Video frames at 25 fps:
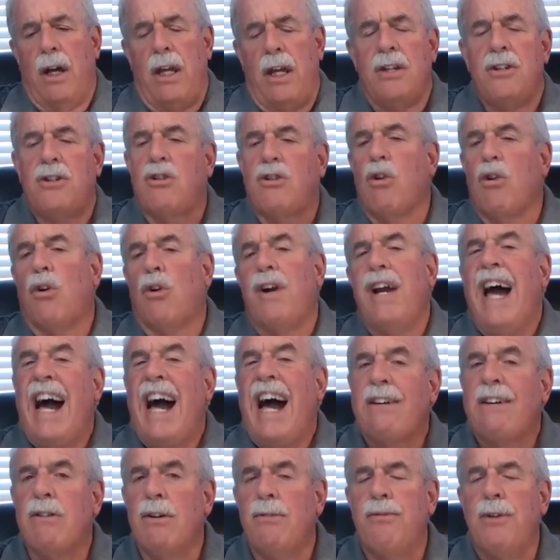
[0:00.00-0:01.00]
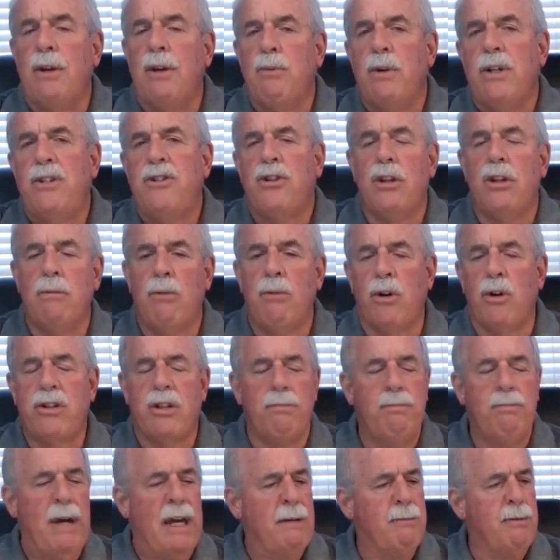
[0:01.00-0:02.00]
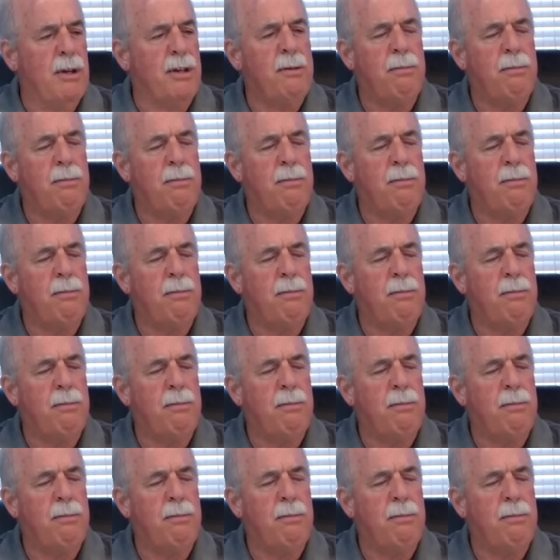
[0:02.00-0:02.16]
historiography, which are the most dependable,